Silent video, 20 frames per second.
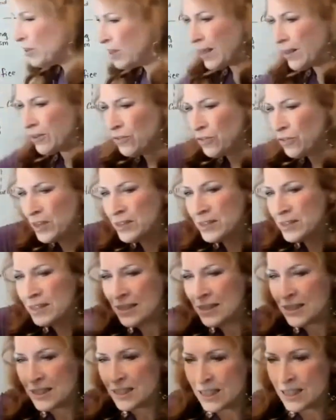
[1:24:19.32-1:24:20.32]
there, like things
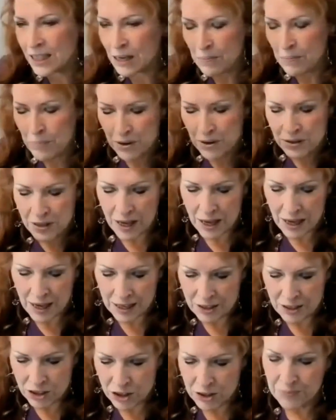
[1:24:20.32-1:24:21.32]
that stick up on the
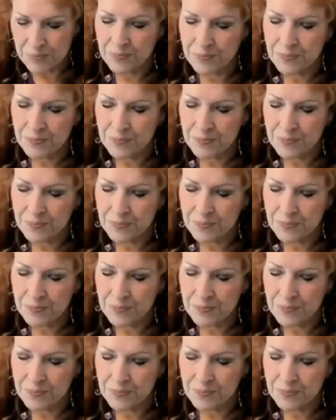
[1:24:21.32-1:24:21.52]
edge.